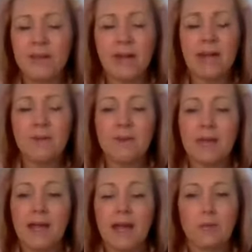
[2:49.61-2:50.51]
And
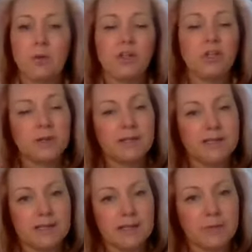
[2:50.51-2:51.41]
when you are
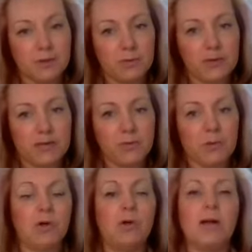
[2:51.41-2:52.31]
dealing with
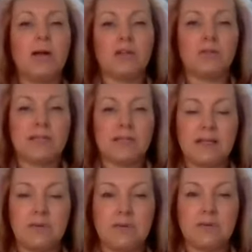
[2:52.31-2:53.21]
people and you're
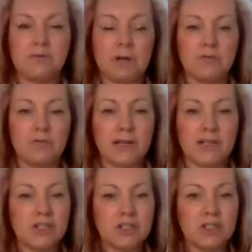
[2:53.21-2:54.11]
dealing with
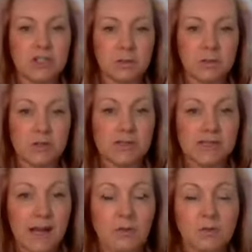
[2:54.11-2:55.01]
relationship with
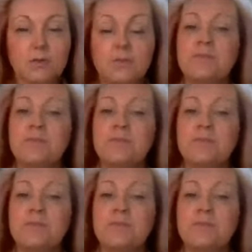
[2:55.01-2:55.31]
yourself,